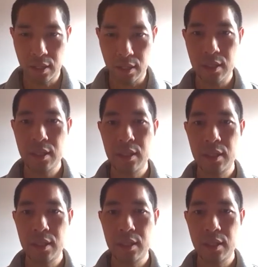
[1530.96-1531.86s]

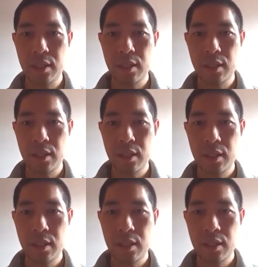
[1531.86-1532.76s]

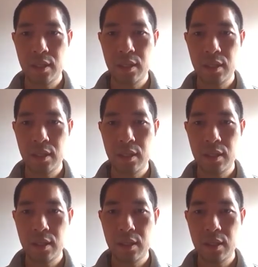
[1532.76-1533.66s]

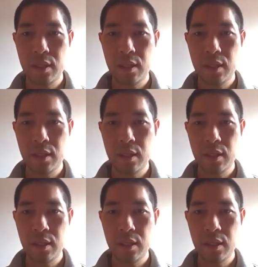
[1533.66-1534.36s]
No words are spoken by the person on screen.